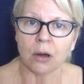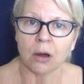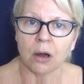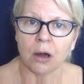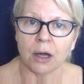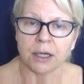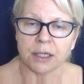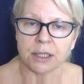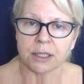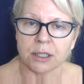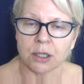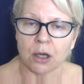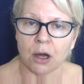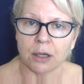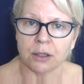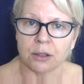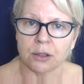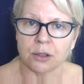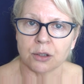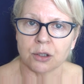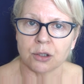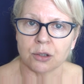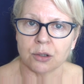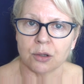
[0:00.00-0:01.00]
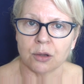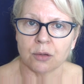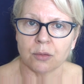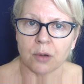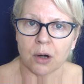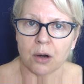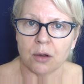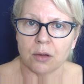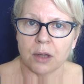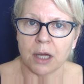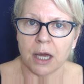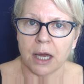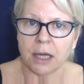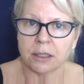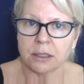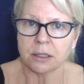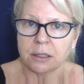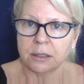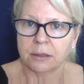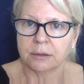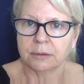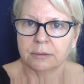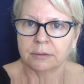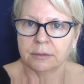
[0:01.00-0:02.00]
I decided to throw
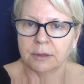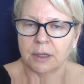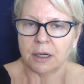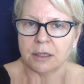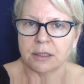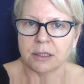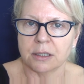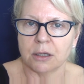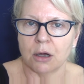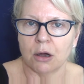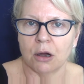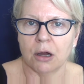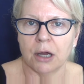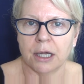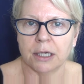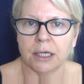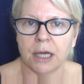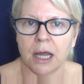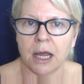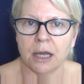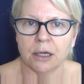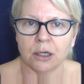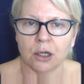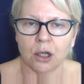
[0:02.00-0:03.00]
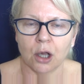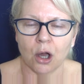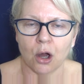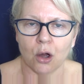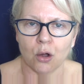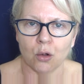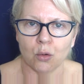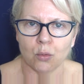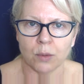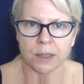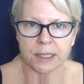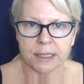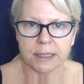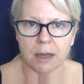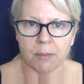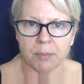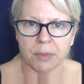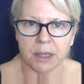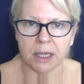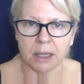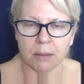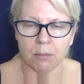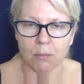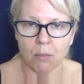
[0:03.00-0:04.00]
that aside and go with
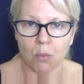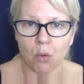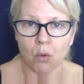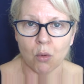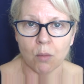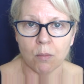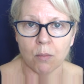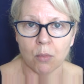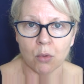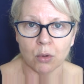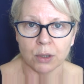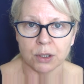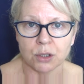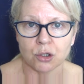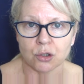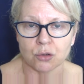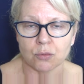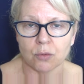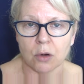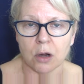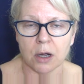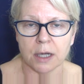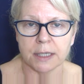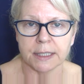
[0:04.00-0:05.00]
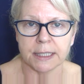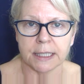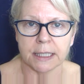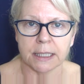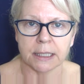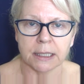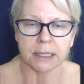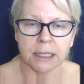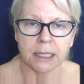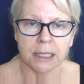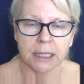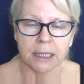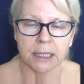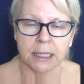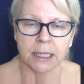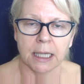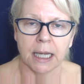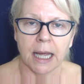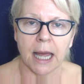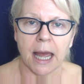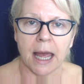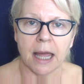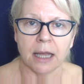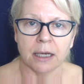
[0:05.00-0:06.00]
something more moisturising
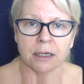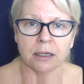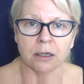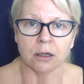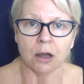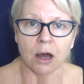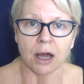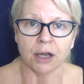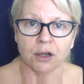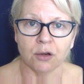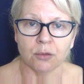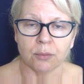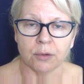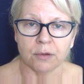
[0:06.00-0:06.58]
and light